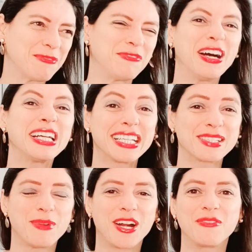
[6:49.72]

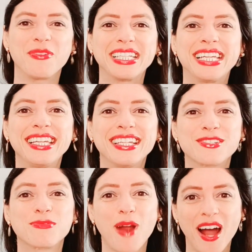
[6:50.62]
funniest part, when he's
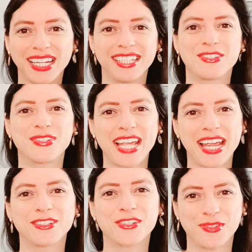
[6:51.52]
rocking to
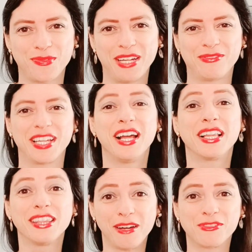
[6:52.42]
Taylor Swift,
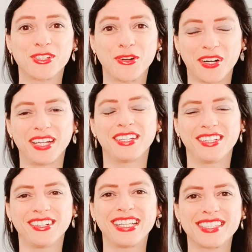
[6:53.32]
Love Story. You
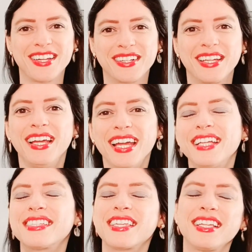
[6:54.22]
know that song?
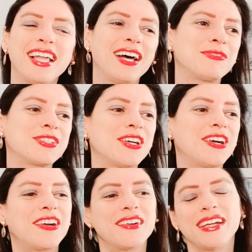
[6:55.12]
It's a love
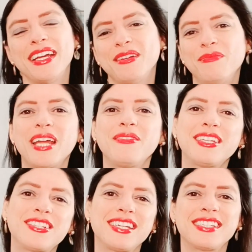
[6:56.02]
story, baby,
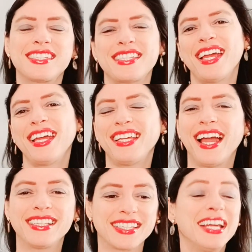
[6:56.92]
just say
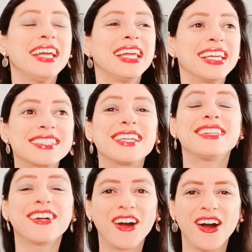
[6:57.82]
yes. He's in
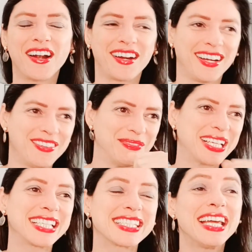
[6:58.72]
the car
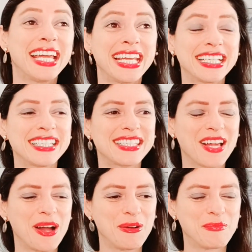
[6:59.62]
because his
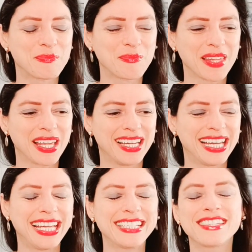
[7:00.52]

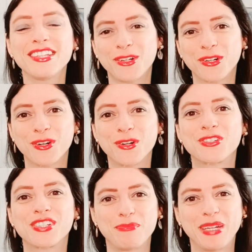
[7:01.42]
little girl,
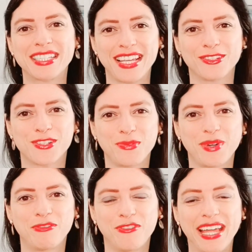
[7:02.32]
she's a big Taylor
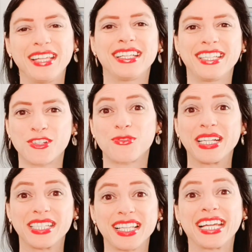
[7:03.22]
Swift fan, and he's
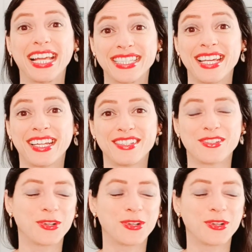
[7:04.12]
trying to like get tickets to